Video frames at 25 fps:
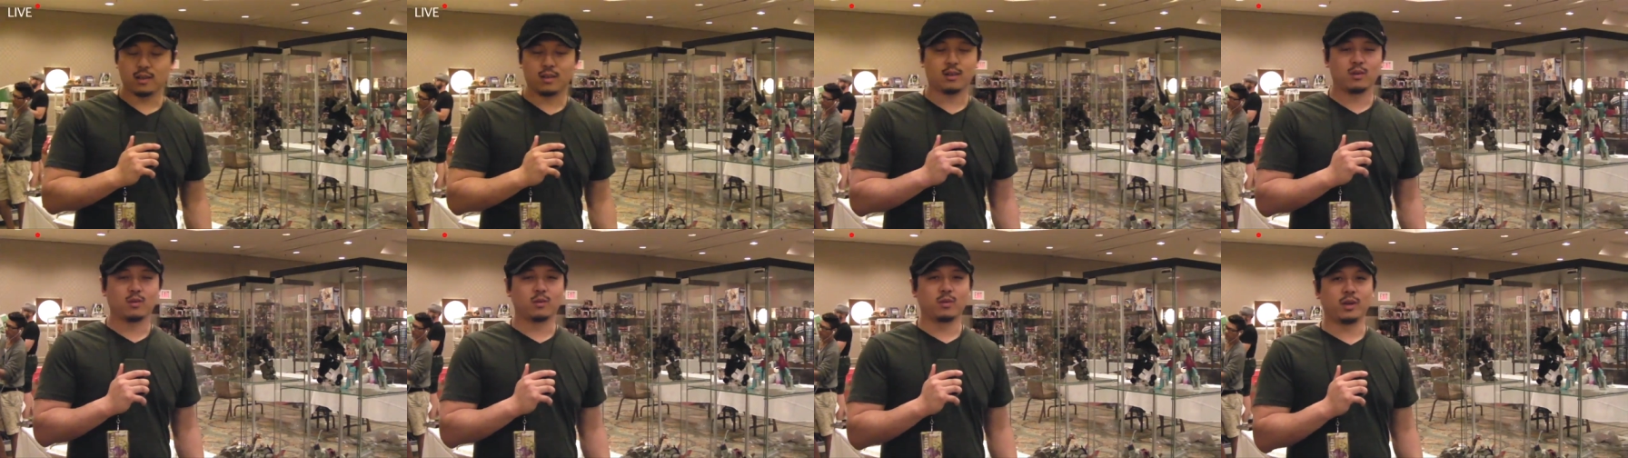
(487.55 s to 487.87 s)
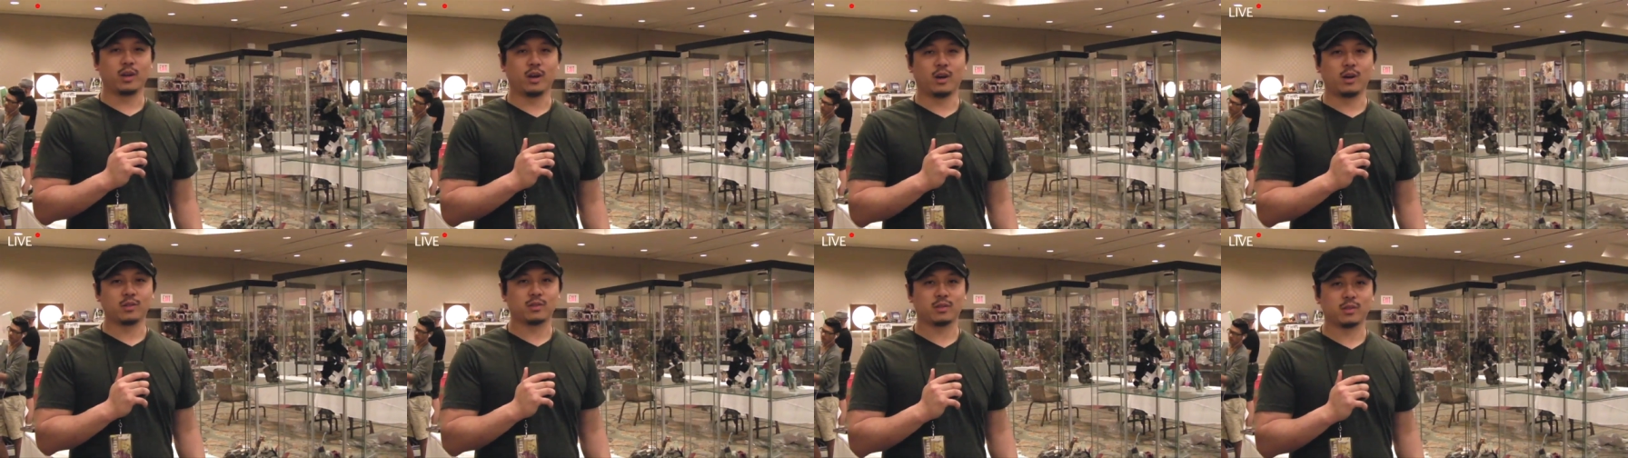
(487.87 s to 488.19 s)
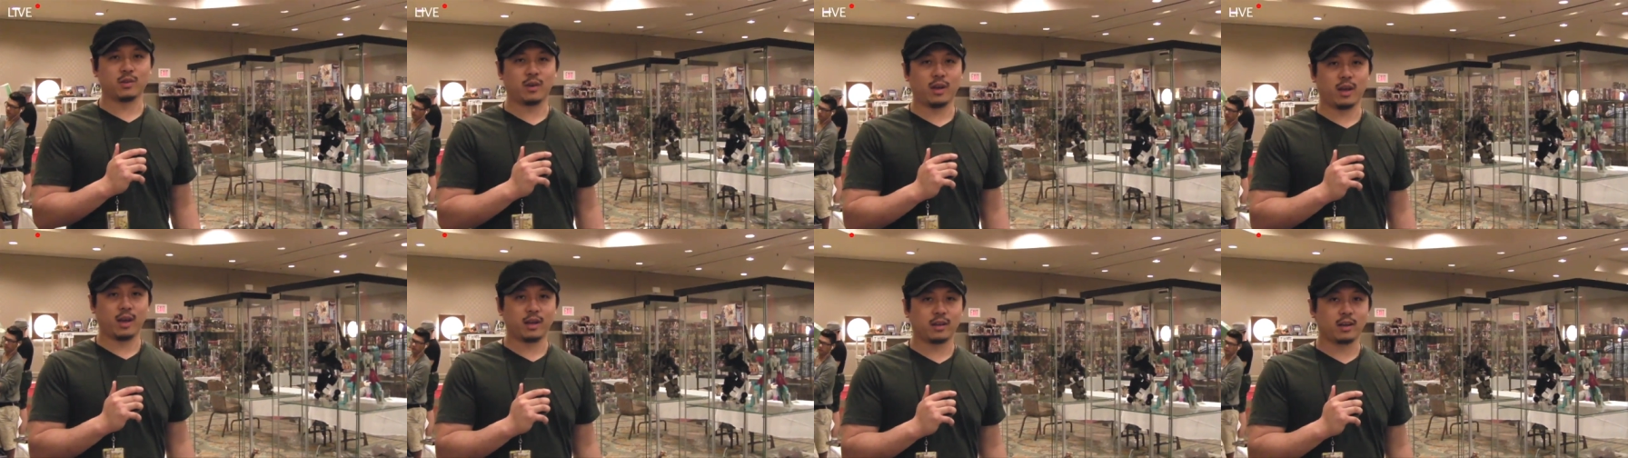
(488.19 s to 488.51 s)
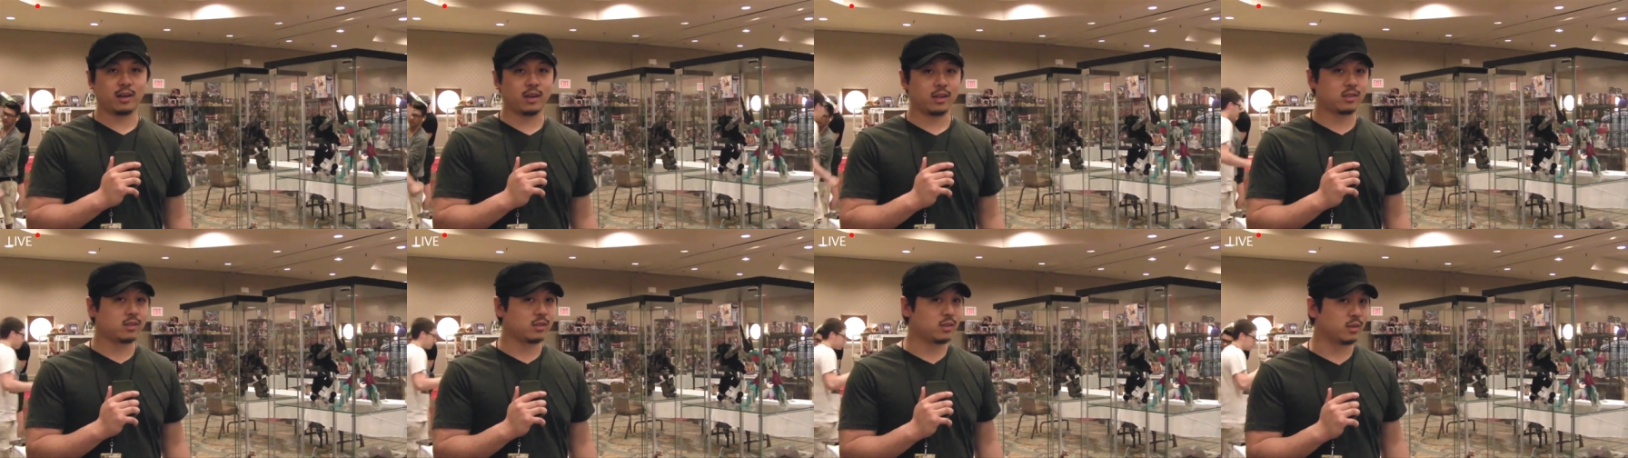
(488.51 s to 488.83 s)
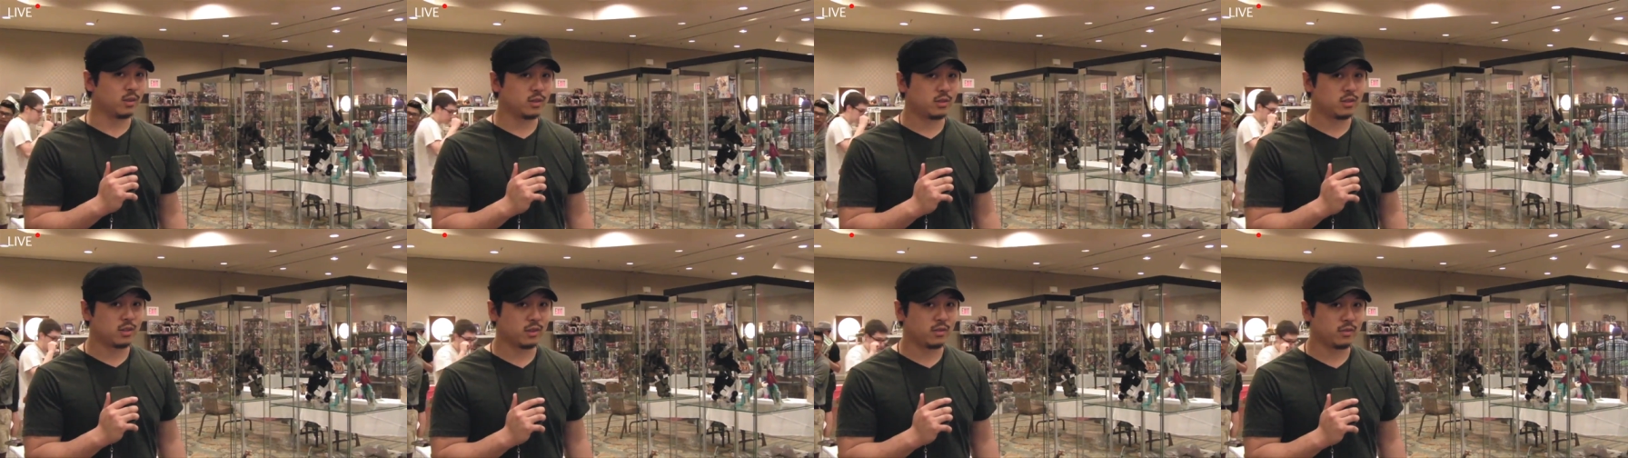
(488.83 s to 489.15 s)
We also had an
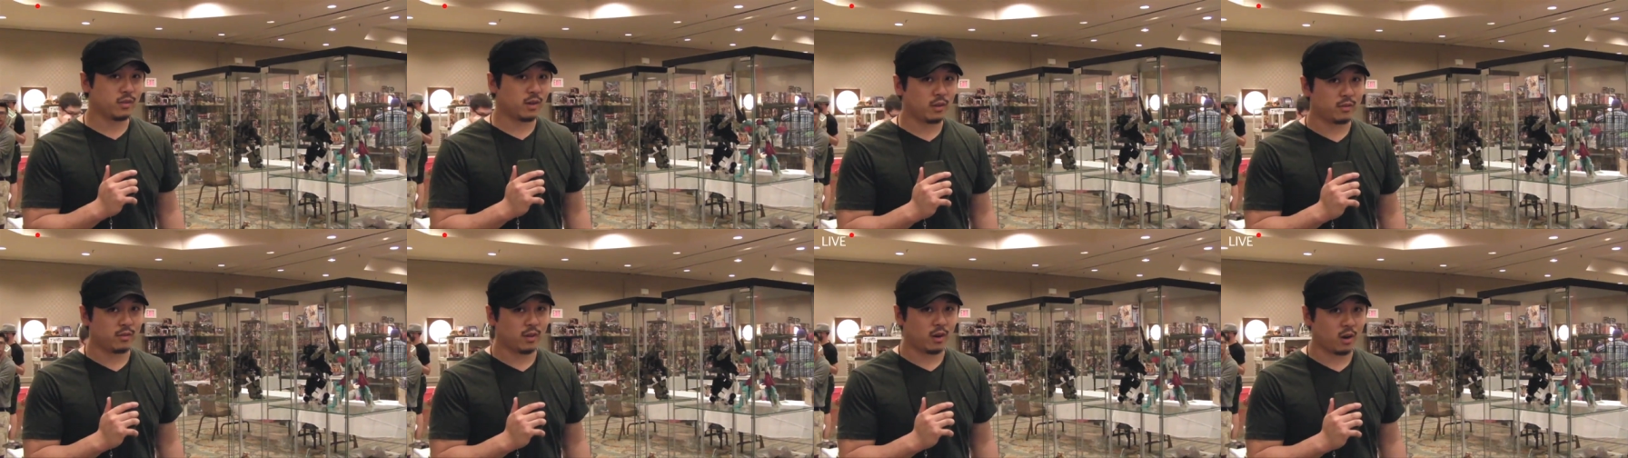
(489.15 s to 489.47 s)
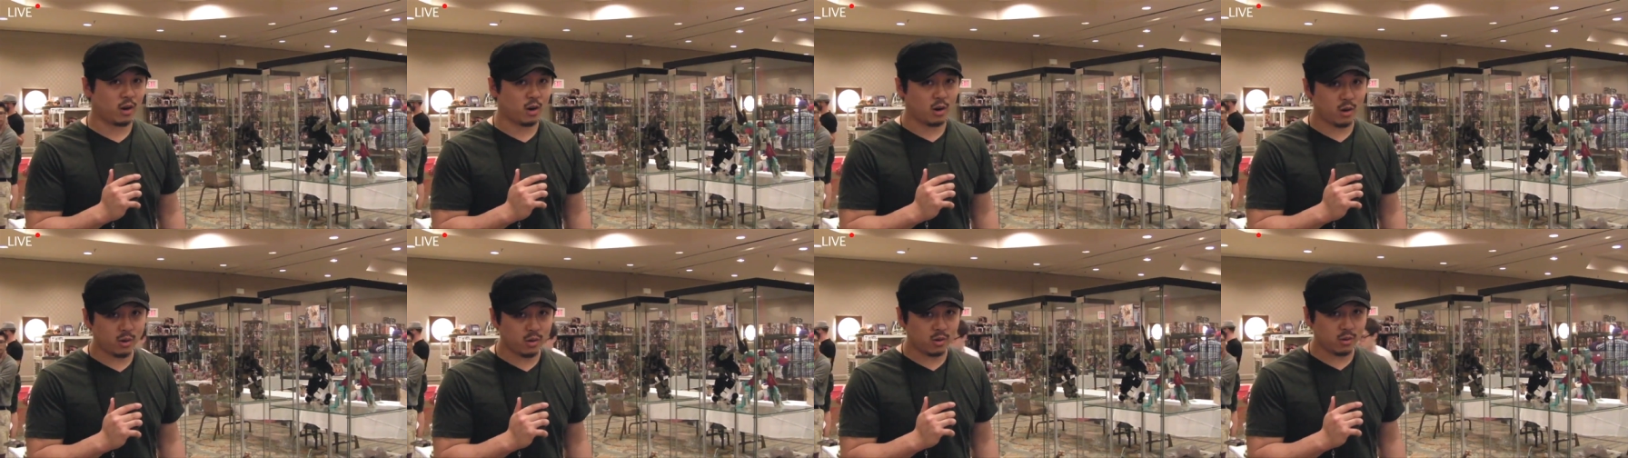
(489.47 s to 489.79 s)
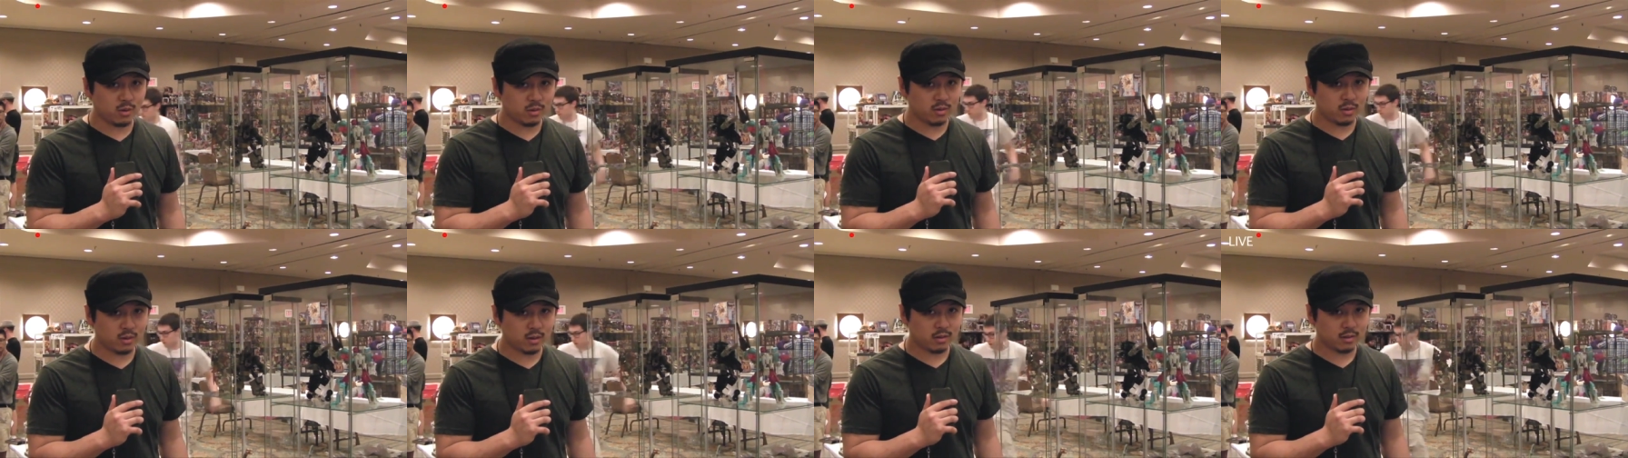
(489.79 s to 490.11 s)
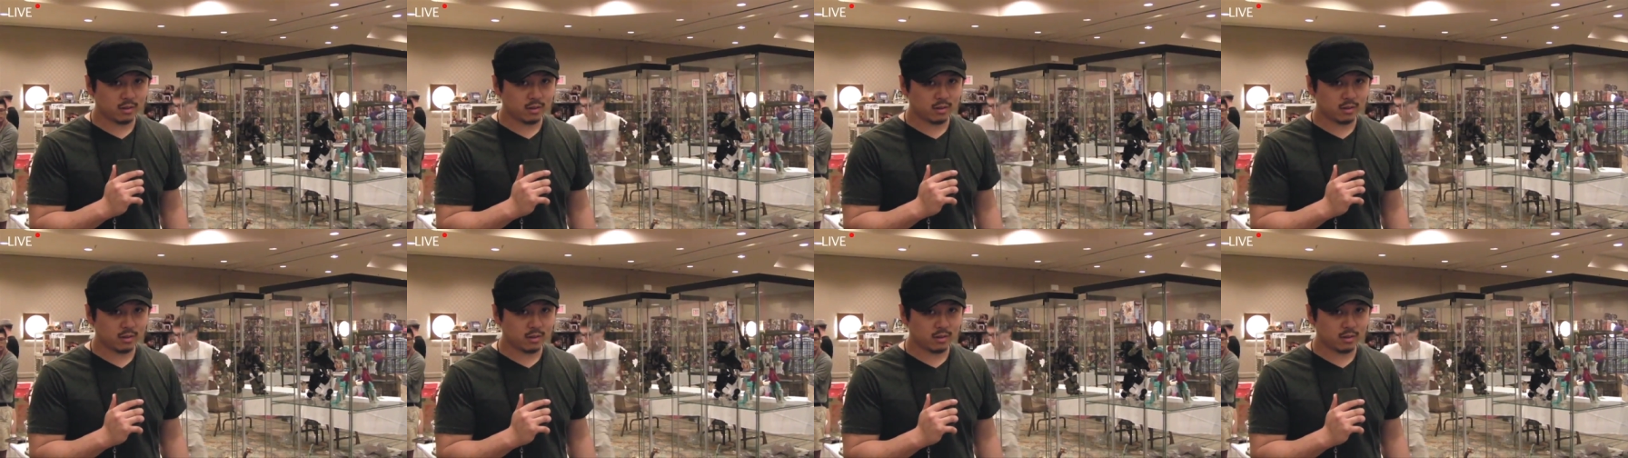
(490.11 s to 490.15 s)
exclusive of our own